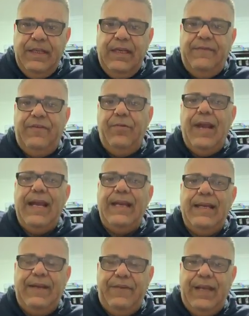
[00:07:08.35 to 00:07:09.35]
And if you
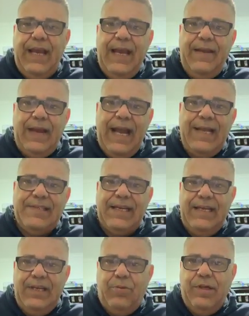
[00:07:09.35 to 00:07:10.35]
ask
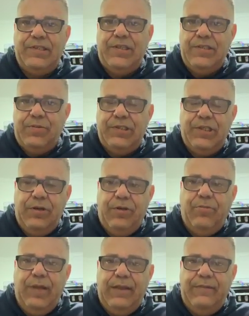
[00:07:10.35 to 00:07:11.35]
any questions which are
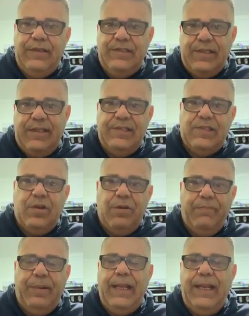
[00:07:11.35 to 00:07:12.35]
not relevant to this
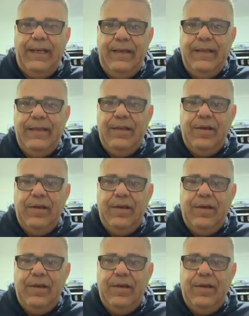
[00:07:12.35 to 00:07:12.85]
comp plan